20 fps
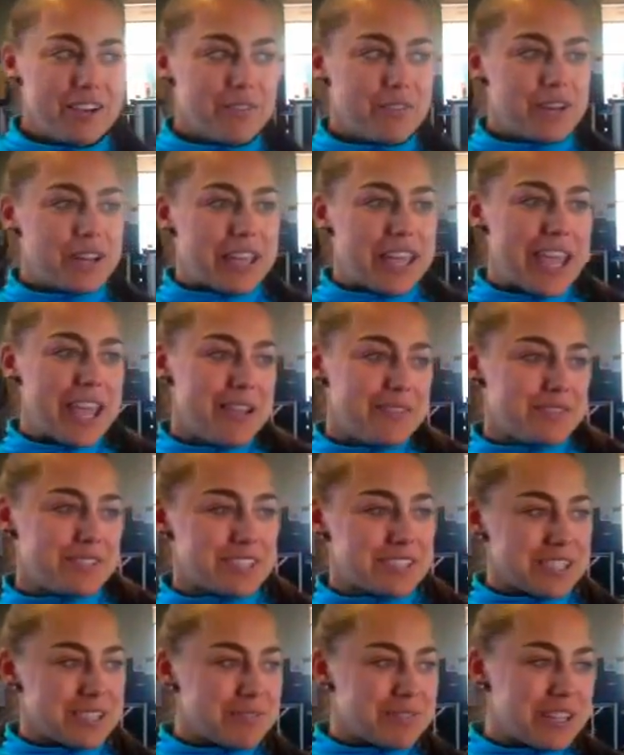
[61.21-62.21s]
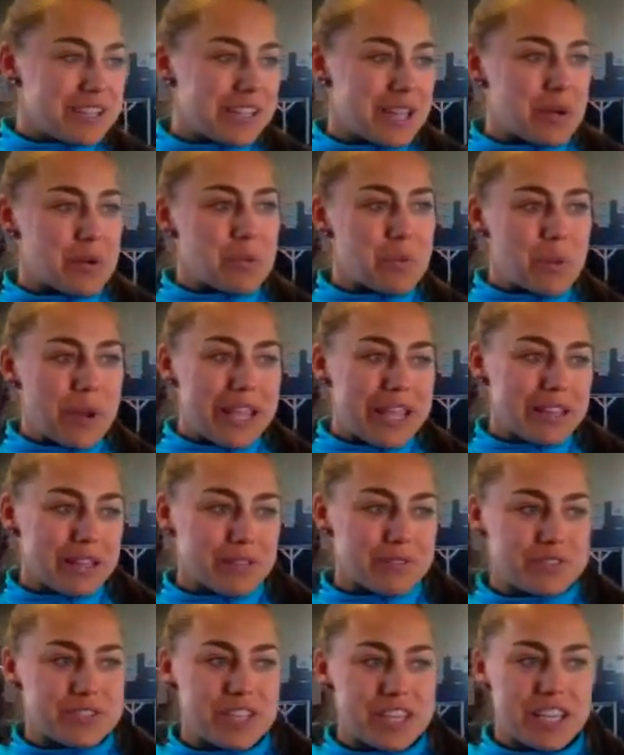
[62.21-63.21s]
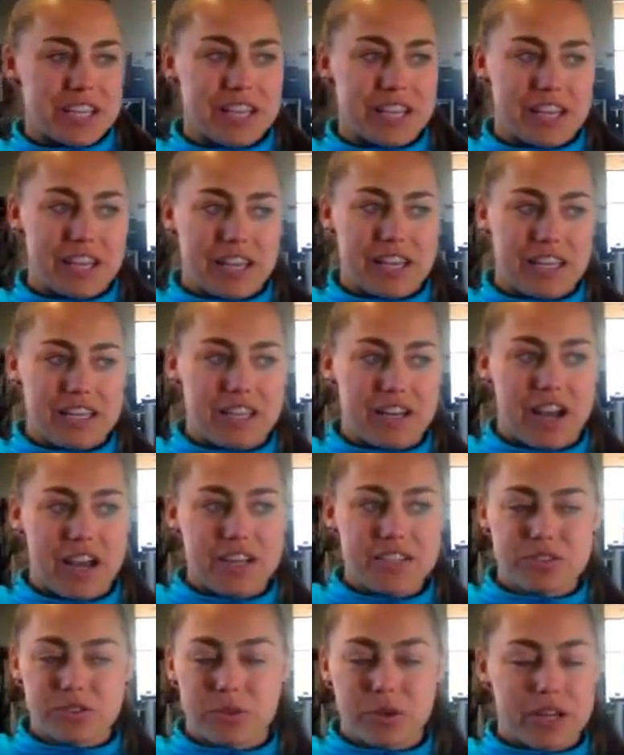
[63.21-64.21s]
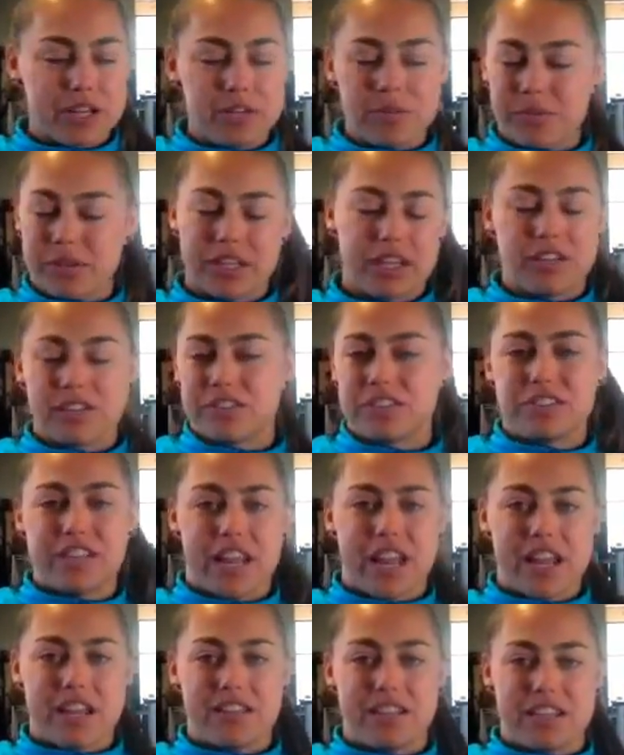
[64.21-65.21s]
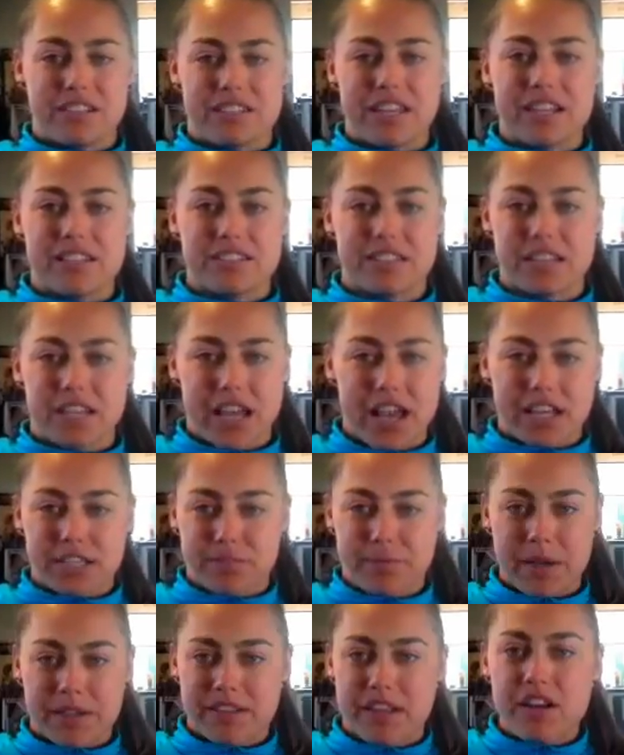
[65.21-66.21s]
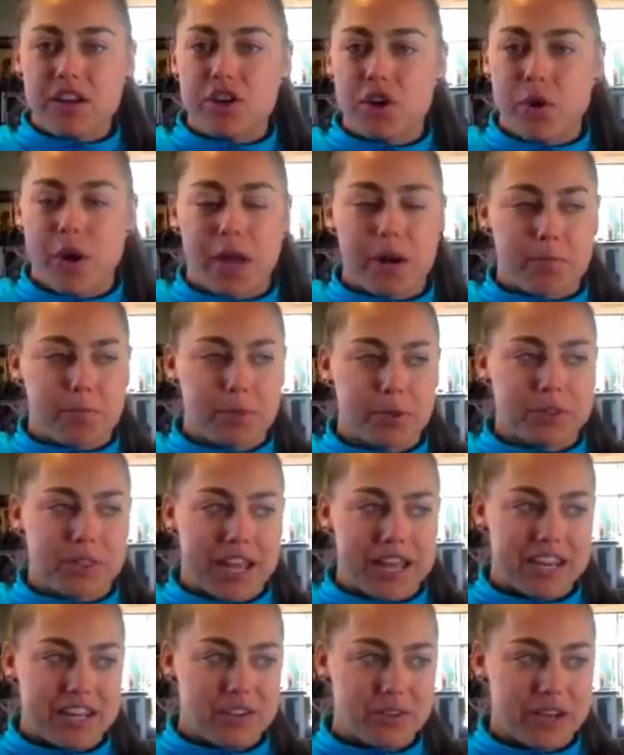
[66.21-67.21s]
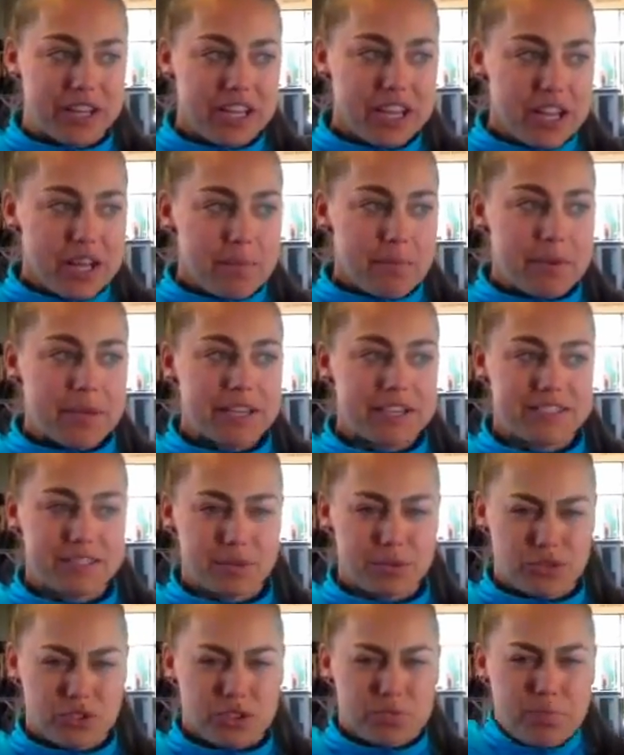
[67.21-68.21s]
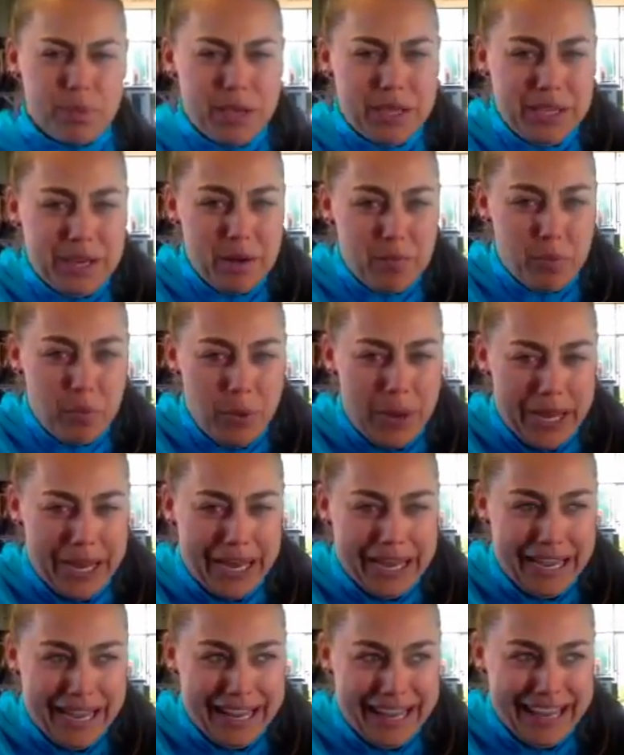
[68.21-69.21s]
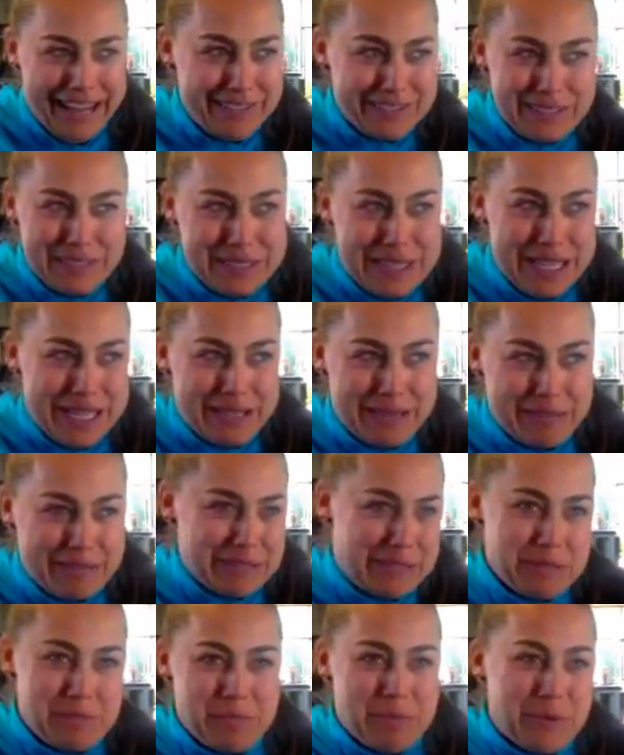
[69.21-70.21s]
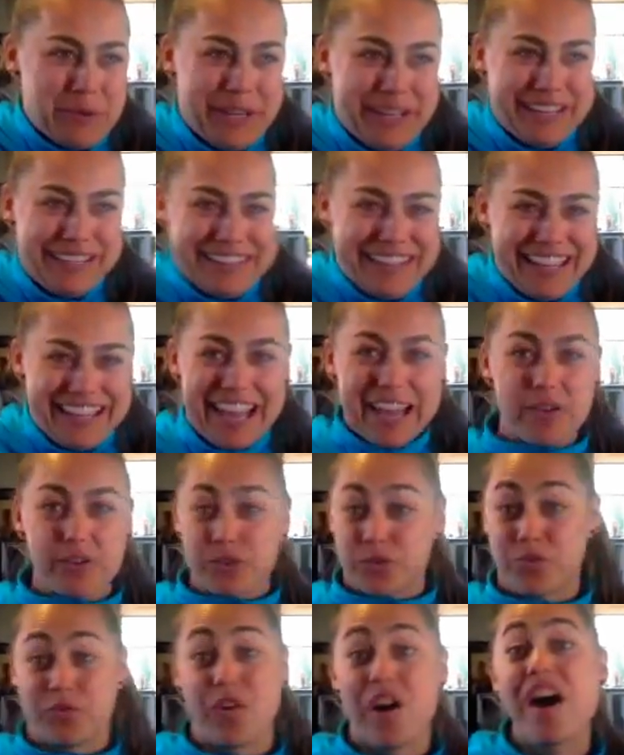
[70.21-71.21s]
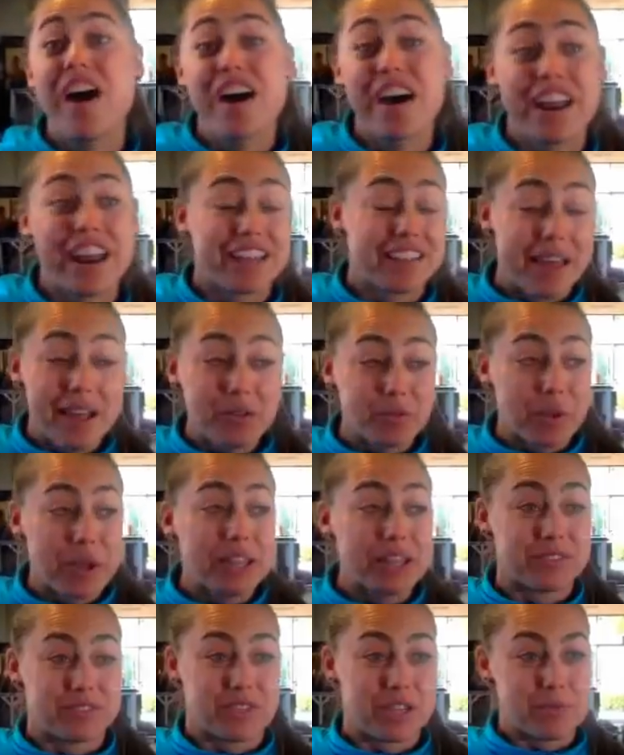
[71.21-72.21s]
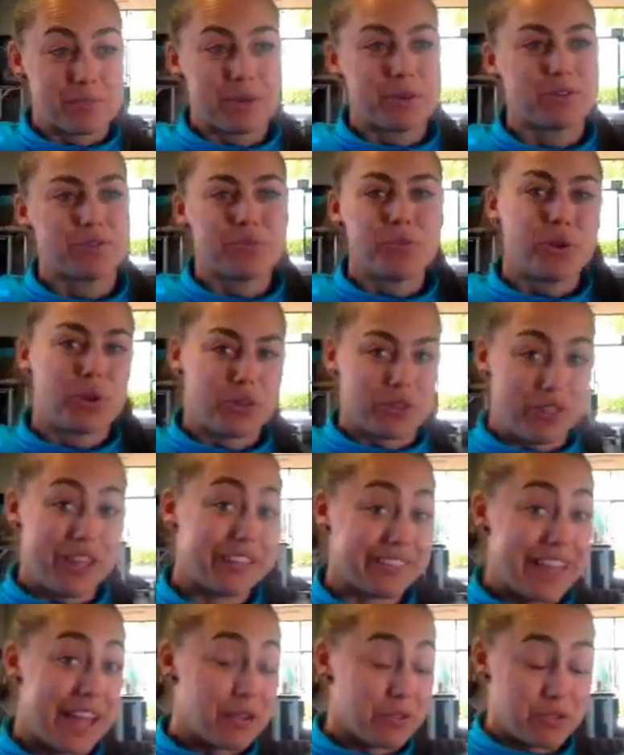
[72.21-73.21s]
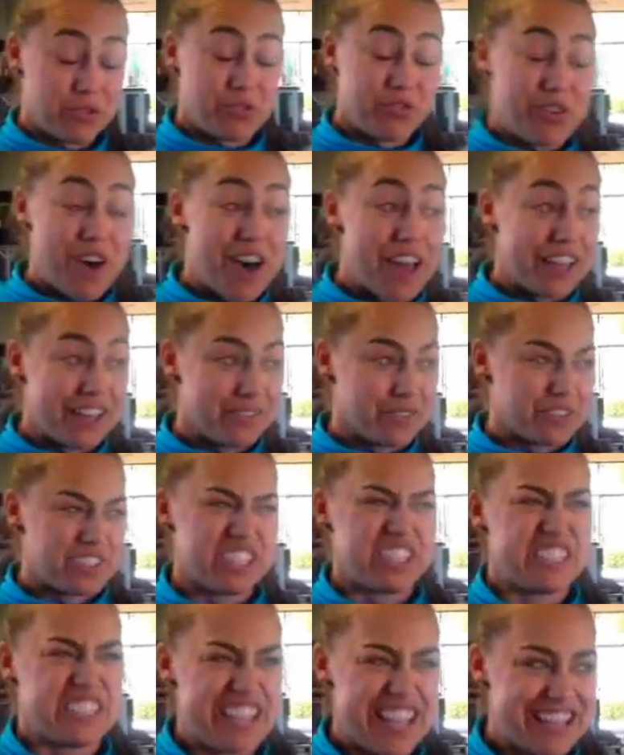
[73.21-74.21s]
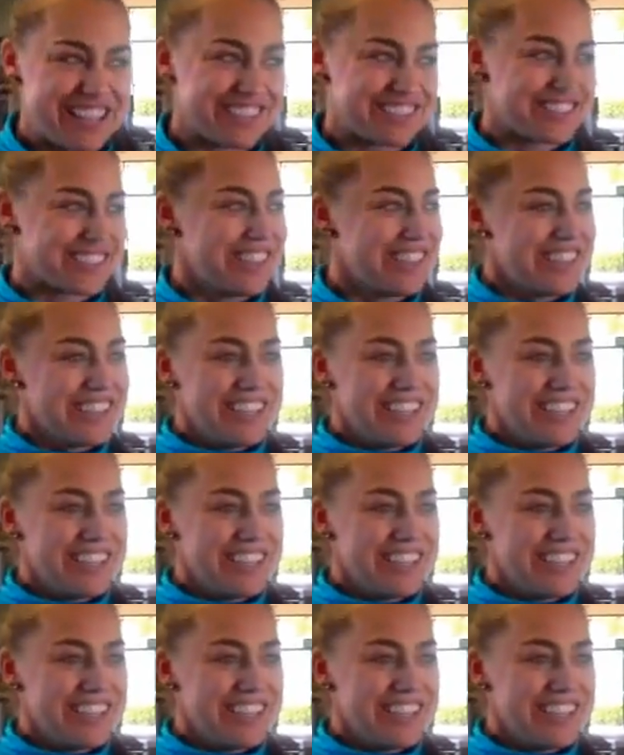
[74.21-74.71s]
When it came to something like weightlifting in high school, I didn't really understand the intensity aspect. I didn't know how to put that into it because it was just picking up weight. I was just like, what's the point? It was fun. I liked weightlifting, but it was more like that. It was fun. It wasn't intense.